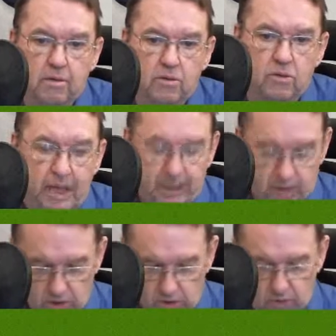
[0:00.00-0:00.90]
tried
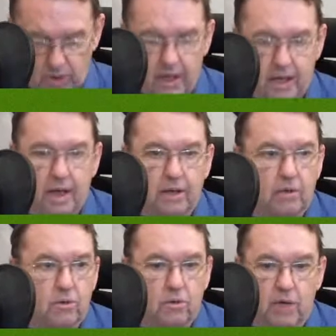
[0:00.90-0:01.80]
to, I
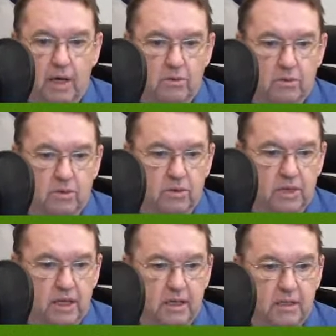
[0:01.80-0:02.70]
don't know how to
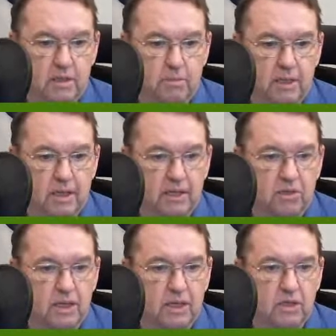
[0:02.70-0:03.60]
say this, but I
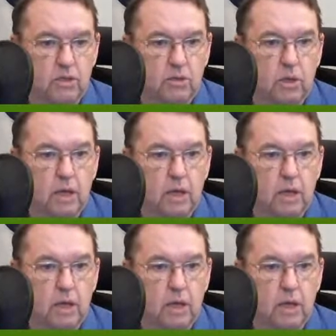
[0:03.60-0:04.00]
tried to